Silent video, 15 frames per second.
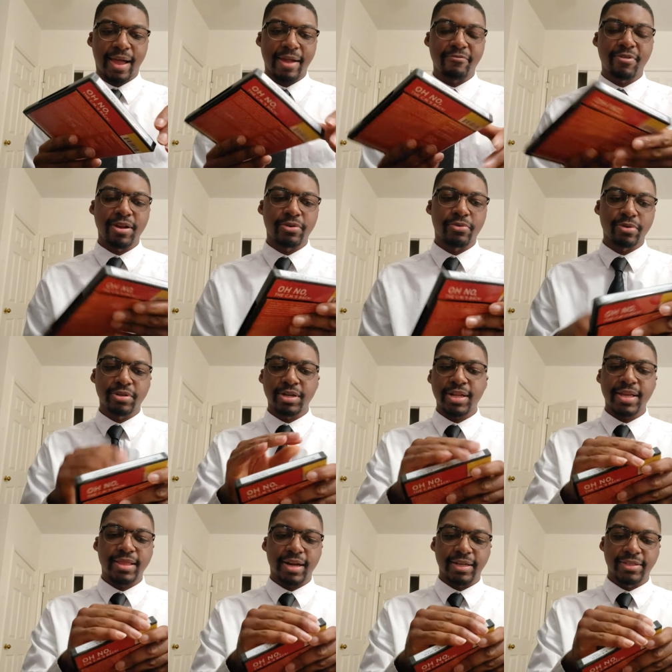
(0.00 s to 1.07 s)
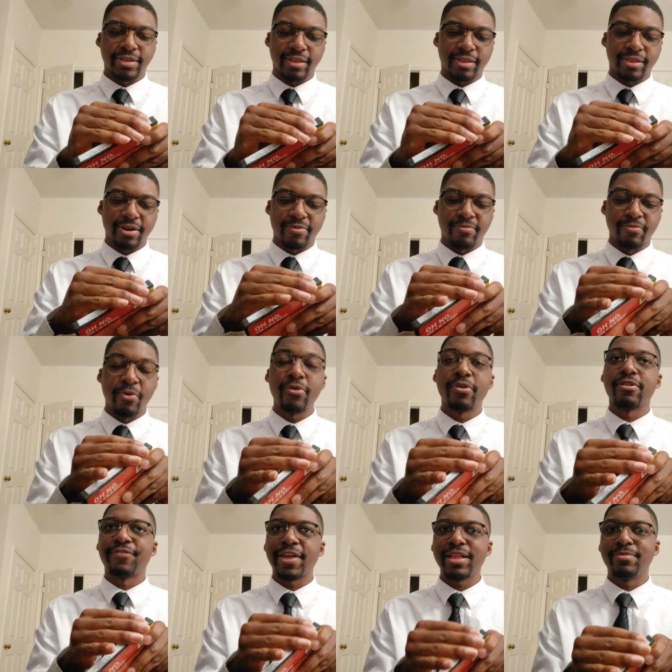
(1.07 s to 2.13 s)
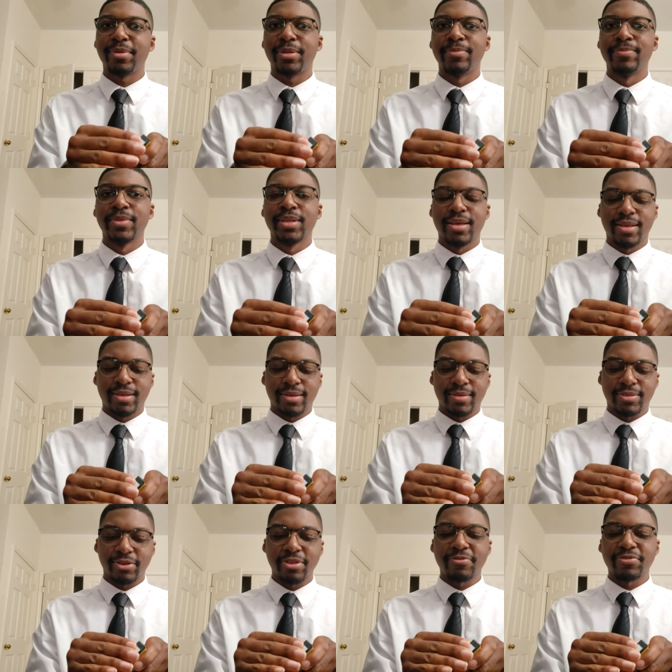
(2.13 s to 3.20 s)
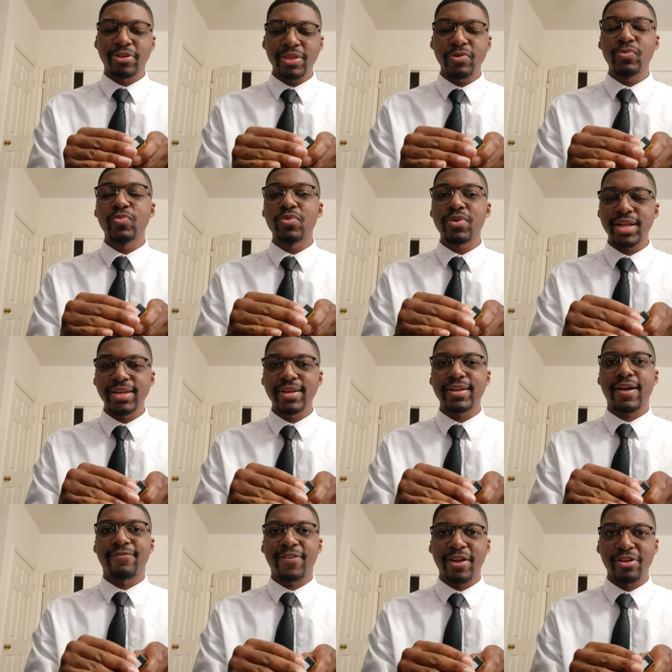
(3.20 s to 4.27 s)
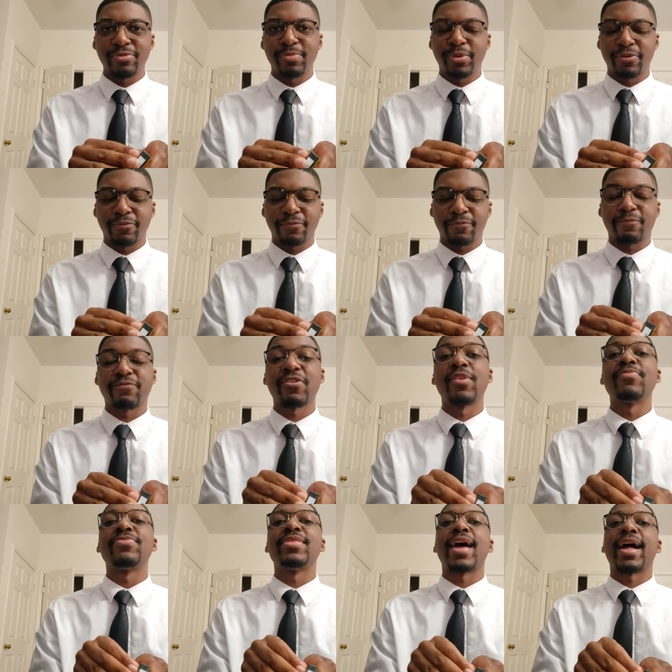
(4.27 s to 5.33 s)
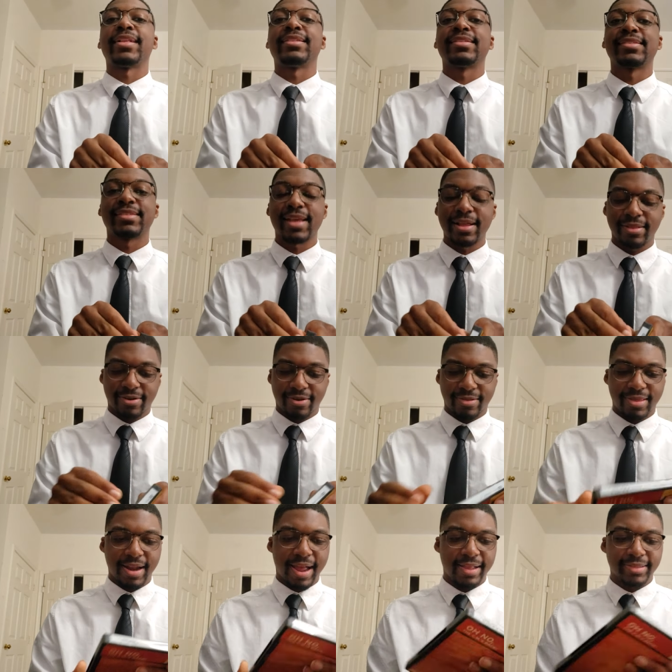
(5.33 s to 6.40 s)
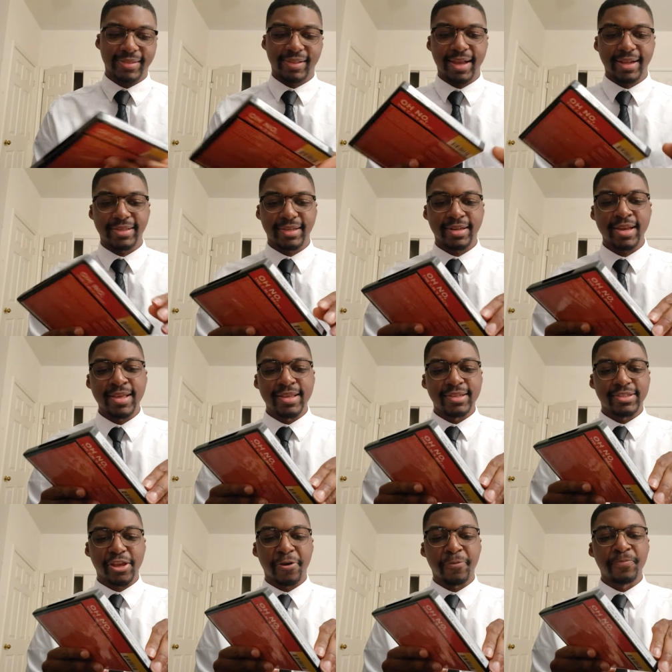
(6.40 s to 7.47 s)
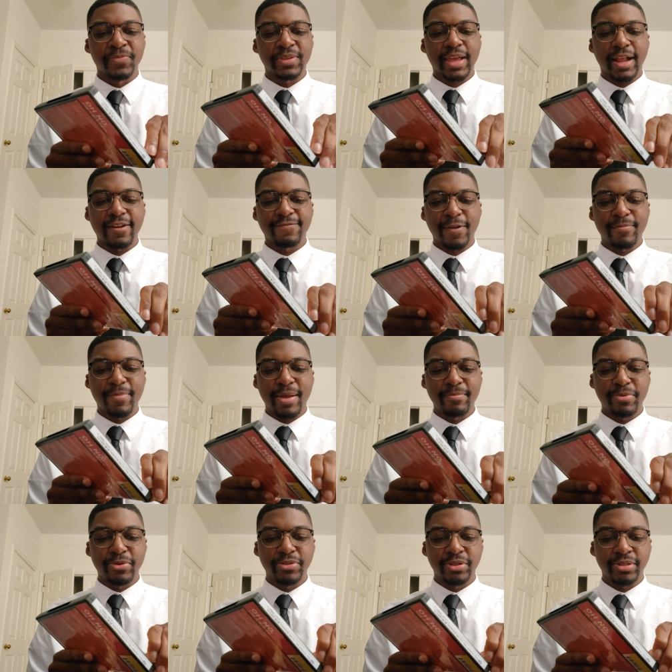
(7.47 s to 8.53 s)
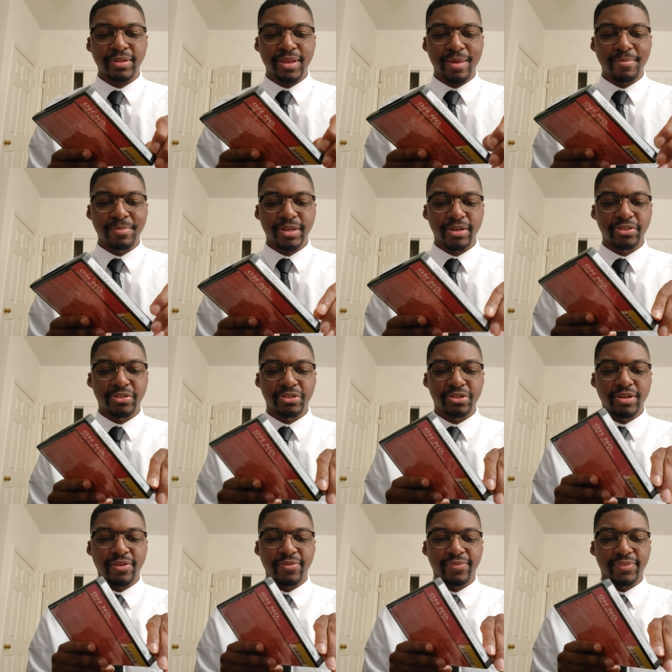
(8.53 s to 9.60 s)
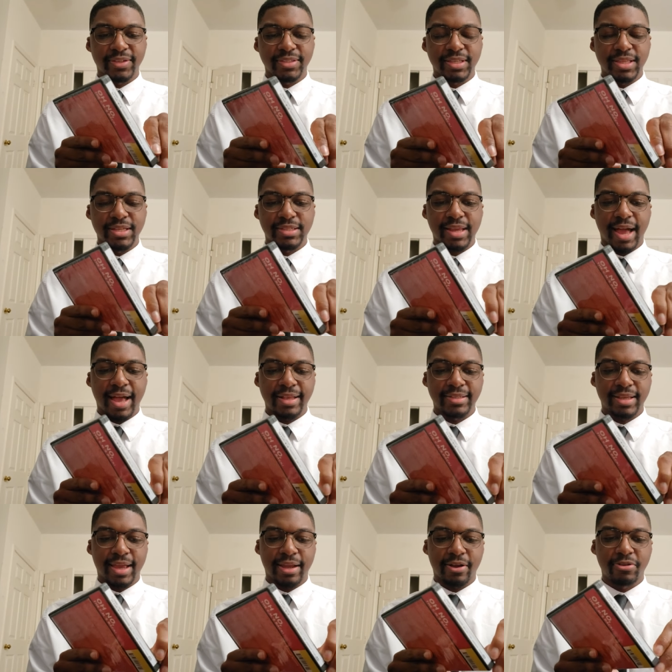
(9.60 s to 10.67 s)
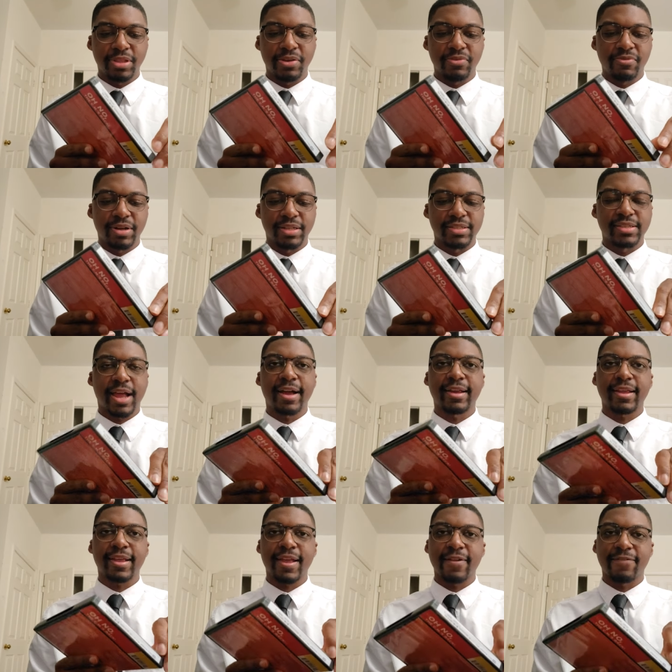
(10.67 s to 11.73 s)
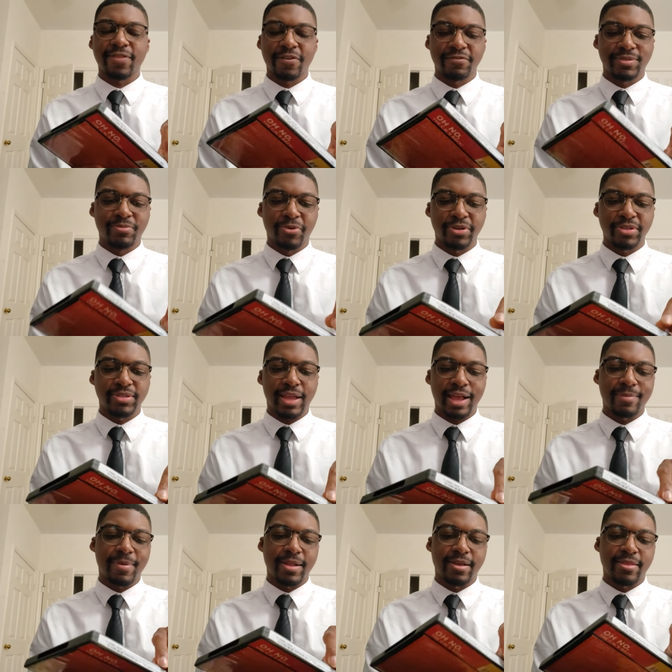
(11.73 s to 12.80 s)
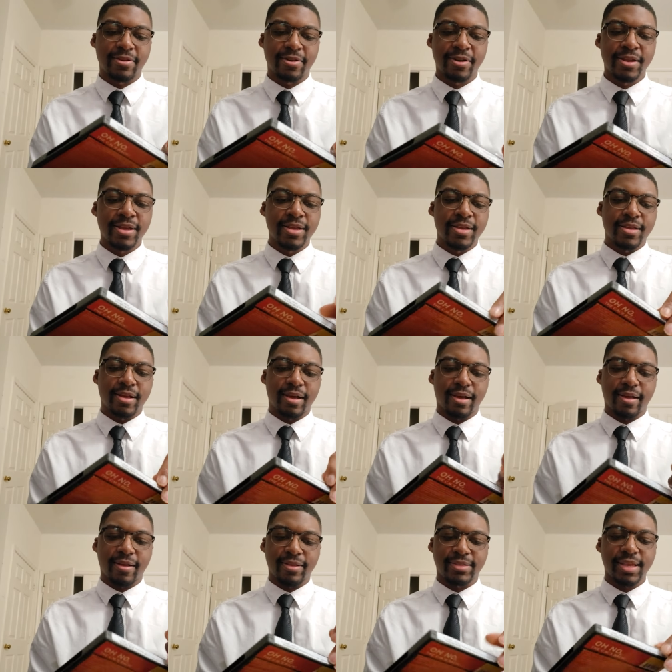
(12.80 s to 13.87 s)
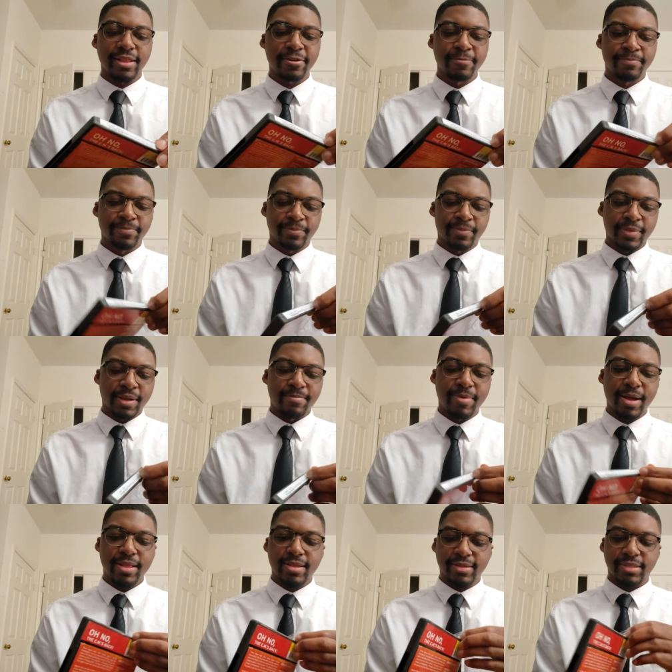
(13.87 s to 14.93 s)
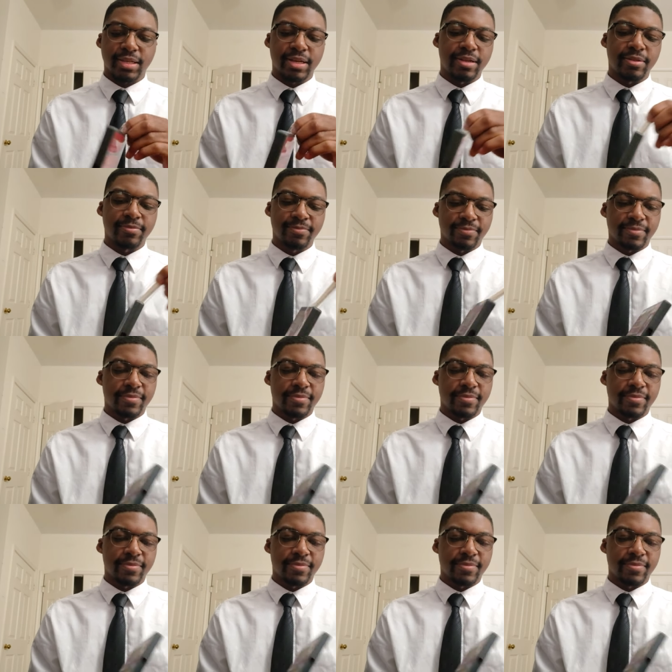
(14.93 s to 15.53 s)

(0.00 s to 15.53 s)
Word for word: I went and ordered it, and then I saw that there are more available so there was only one available from that seller that I had selected. So kind of felt bamboozled. Amazon shouldn't have listed this as like only one in stock if there was more in stock by another uh, seller. But still,